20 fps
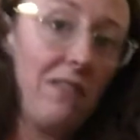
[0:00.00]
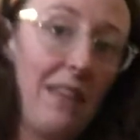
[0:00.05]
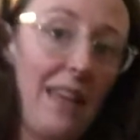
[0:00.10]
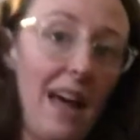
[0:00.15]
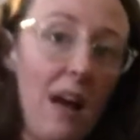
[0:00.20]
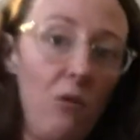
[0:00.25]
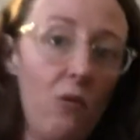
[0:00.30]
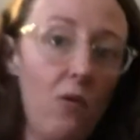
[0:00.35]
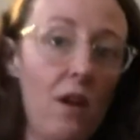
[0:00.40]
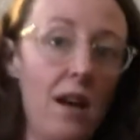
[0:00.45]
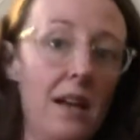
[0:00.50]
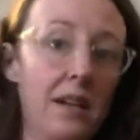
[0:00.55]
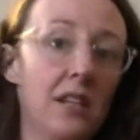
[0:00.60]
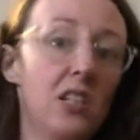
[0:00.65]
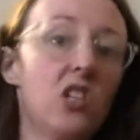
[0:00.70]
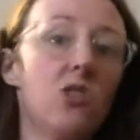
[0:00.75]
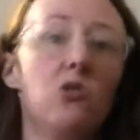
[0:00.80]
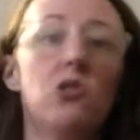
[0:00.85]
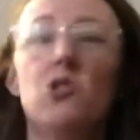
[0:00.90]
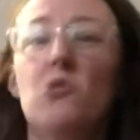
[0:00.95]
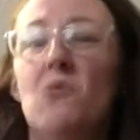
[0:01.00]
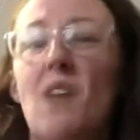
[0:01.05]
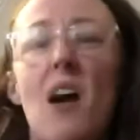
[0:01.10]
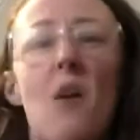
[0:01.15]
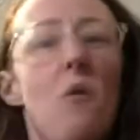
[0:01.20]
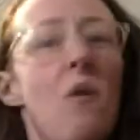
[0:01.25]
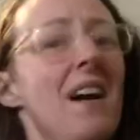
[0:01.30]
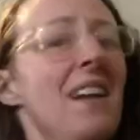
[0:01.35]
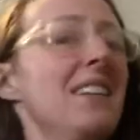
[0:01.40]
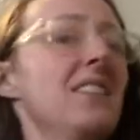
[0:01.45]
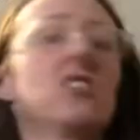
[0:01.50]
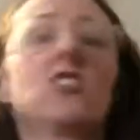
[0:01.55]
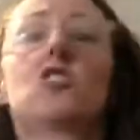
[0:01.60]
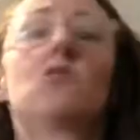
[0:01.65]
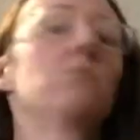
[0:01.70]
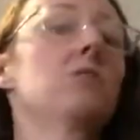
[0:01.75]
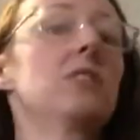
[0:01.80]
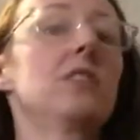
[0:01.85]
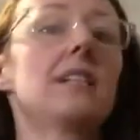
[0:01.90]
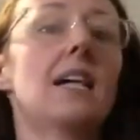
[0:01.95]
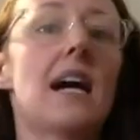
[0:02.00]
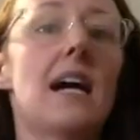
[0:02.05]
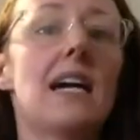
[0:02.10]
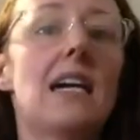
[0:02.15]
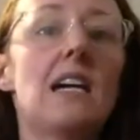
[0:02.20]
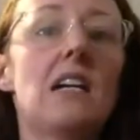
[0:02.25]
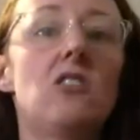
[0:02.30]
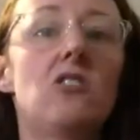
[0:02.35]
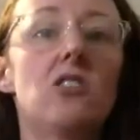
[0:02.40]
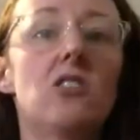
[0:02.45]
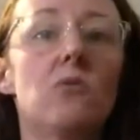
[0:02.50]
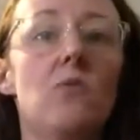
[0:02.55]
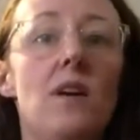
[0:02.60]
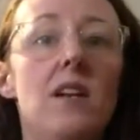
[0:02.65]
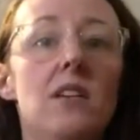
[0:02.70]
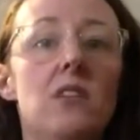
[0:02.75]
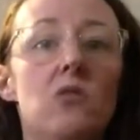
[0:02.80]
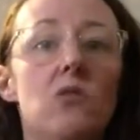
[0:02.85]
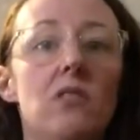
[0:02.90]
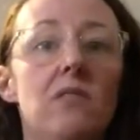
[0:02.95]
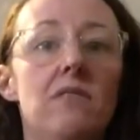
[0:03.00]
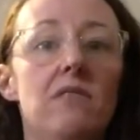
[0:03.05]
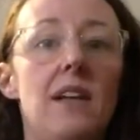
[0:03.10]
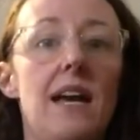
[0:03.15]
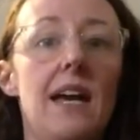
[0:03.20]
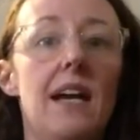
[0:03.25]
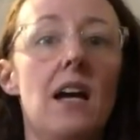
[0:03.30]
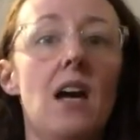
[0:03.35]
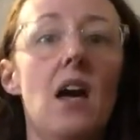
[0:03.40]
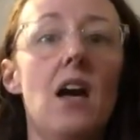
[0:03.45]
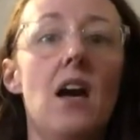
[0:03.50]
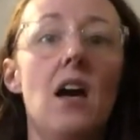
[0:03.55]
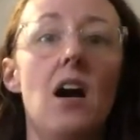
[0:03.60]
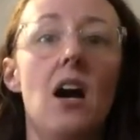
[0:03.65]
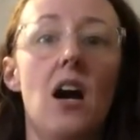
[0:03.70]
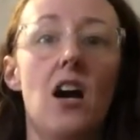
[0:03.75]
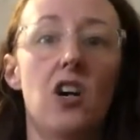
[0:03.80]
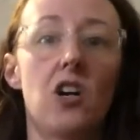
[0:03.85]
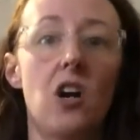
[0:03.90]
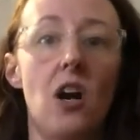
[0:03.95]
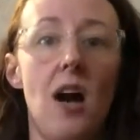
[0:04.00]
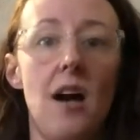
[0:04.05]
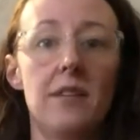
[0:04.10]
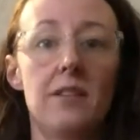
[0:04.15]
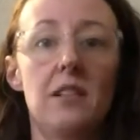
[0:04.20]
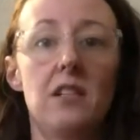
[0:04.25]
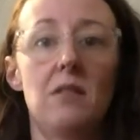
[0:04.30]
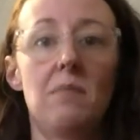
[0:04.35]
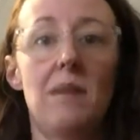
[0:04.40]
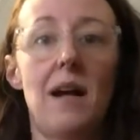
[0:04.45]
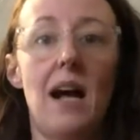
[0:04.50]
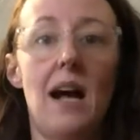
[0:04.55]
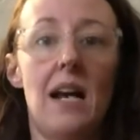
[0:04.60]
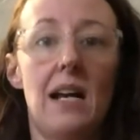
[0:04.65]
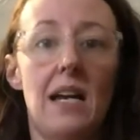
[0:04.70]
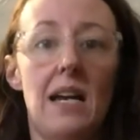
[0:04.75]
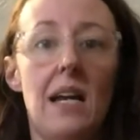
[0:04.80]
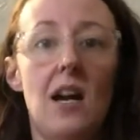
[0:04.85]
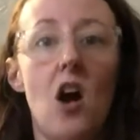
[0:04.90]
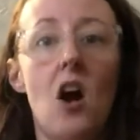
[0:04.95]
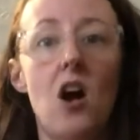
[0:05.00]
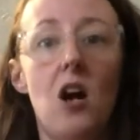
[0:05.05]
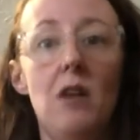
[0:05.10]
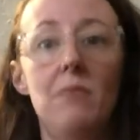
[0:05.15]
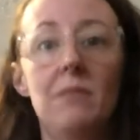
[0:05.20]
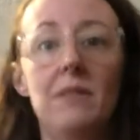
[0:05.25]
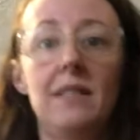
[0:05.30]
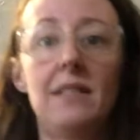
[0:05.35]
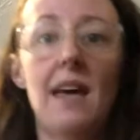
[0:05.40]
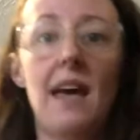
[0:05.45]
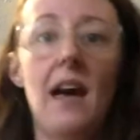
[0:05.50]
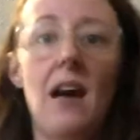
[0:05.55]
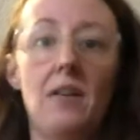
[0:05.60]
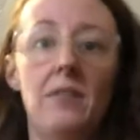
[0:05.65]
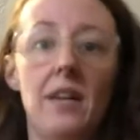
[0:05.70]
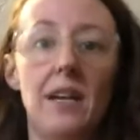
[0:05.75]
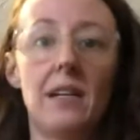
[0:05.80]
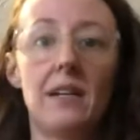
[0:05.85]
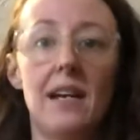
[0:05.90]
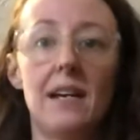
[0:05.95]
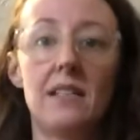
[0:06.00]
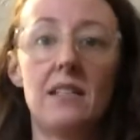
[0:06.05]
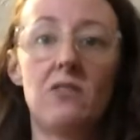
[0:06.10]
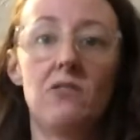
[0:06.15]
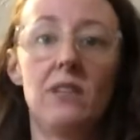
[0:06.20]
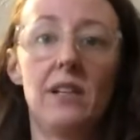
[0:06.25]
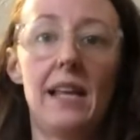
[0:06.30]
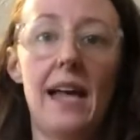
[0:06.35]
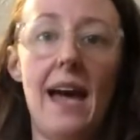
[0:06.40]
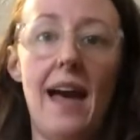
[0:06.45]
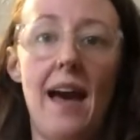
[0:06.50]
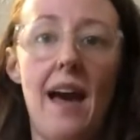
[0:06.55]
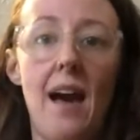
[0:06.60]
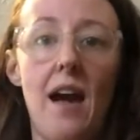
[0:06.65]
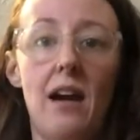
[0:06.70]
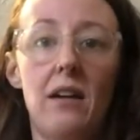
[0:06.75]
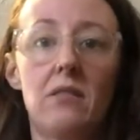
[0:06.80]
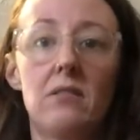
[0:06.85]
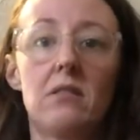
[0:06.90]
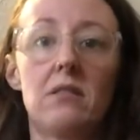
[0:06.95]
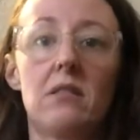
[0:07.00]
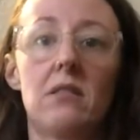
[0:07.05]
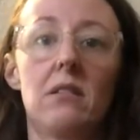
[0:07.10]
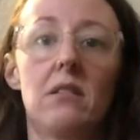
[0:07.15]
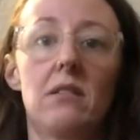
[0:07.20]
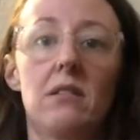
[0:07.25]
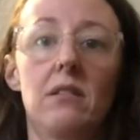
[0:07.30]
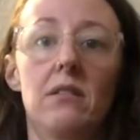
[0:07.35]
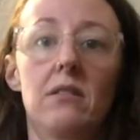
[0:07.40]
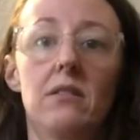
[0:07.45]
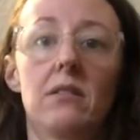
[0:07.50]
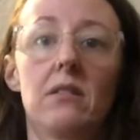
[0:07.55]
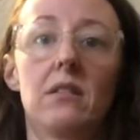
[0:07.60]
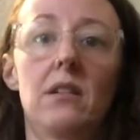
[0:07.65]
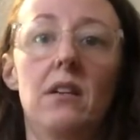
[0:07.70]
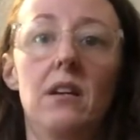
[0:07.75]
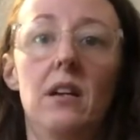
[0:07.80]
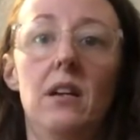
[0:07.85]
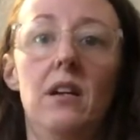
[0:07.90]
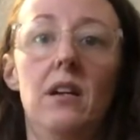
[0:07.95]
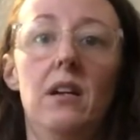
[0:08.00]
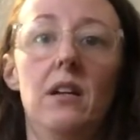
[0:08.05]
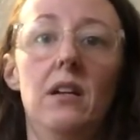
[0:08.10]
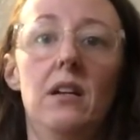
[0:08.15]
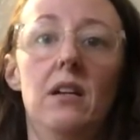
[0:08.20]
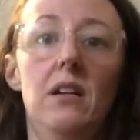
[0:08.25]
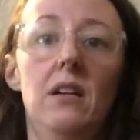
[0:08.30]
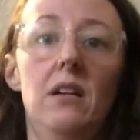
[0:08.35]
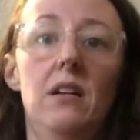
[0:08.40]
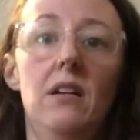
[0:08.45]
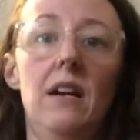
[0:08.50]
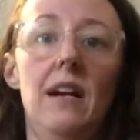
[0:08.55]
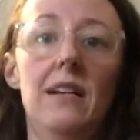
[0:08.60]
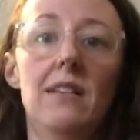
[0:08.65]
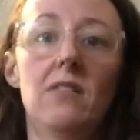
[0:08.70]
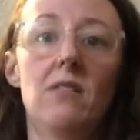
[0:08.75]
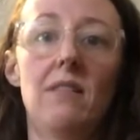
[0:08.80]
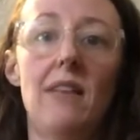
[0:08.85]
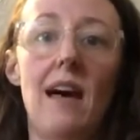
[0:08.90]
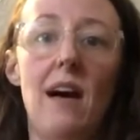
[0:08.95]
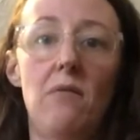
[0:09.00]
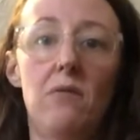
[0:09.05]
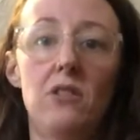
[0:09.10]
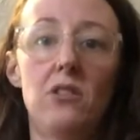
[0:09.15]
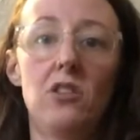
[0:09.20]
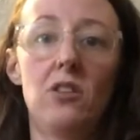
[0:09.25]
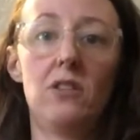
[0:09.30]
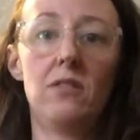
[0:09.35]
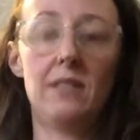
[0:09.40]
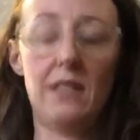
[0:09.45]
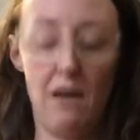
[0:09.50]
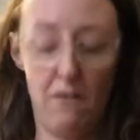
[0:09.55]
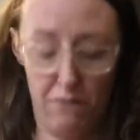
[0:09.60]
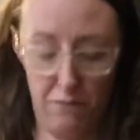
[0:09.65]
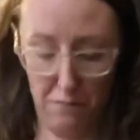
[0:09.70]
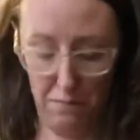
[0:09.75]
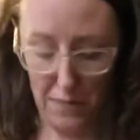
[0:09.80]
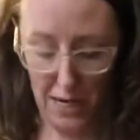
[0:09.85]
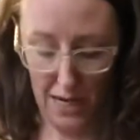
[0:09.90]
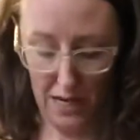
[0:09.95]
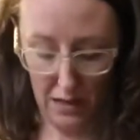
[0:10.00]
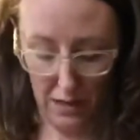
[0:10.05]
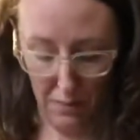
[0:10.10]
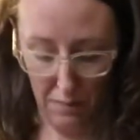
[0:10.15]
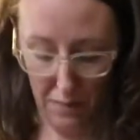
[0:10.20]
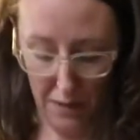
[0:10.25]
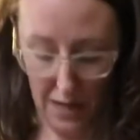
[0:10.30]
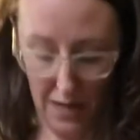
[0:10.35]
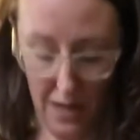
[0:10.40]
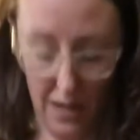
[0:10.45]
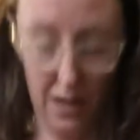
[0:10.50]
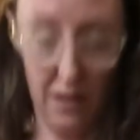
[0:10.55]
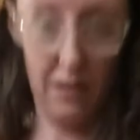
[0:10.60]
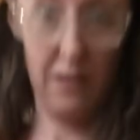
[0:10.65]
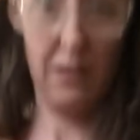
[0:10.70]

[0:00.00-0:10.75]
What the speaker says: that one, you do not want it super tight, you just want it sort of like across your body, arms down, like nice and relaxed. All right, so that one turns out for me to be